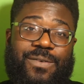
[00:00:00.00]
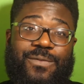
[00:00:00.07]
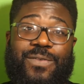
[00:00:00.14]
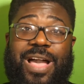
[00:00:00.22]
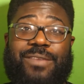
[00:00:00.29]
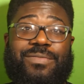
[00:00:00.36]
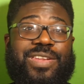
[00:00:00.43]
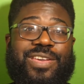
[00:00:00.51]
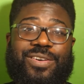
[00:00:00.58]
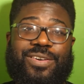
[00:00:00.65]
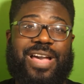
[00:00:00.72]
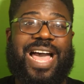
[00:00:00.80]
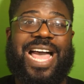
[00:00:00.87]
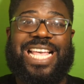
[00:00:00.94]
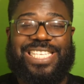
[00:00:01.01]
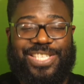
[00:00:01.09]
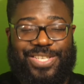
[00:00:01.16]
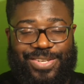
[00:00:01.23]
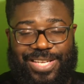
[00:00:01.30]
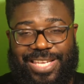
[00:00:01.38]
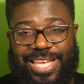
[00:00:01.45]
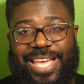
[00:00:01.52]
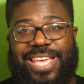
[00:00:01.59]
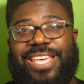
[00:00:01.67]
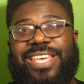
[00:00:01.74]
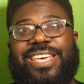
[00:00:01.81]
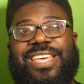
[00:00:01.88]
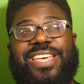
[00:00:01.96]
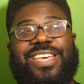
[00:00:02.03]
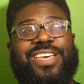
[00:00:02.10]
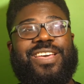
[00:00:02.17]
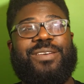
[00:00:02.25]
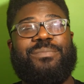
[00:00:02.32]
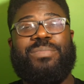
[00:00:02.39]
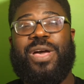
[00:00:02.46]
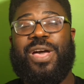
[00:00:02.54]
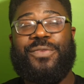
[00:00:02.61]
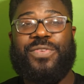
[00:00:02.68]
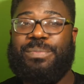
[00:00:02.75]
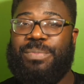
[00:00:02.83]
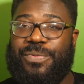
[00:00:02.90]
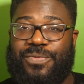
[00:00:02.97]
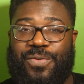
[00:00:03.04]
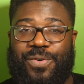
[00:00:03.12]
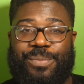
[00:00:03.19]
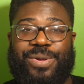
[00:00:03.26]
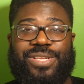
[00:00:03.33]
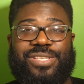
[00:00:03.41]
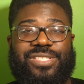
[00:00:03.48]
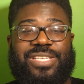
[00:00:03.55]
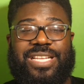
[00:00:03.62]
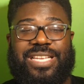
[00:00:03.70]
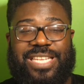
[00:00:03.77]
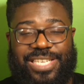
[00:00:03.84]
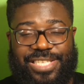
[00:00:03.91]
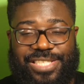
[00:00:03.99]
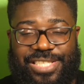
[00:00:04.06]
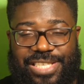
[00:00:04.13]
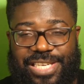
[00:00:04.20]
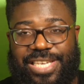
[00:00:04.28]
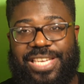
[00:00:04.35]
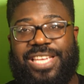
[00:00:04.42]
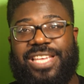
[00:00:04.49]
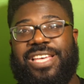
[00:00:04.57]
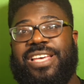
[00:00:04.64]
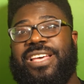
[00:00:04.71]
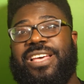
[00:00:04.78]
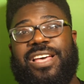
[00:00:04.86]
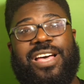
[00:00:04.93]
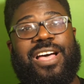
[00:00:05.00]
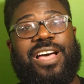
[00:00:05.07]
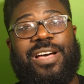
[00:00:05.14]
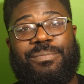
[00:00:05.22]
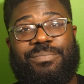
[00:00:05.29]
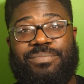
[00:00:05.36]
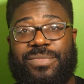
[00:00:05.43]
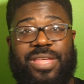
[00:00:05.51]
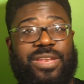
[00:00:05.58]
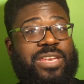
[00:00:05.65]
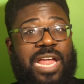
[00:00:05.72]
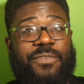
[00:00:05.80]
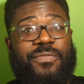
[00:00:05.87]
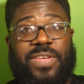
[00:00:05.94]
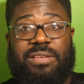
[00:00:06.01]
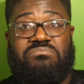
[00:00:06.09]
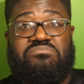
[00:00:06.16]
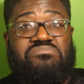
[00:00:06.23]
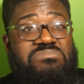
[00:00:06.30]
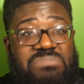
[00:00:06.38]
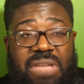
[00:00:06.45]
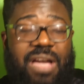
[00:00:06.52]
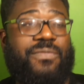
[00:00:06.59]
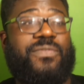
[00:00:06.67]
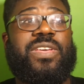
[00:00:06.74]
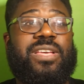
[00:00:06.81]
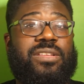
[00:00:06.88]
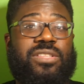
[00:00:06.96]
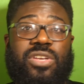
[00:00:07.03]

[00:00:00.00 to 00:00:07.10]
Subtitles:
5-0, icing on the cake, perfect performance, clean sheet, nothing to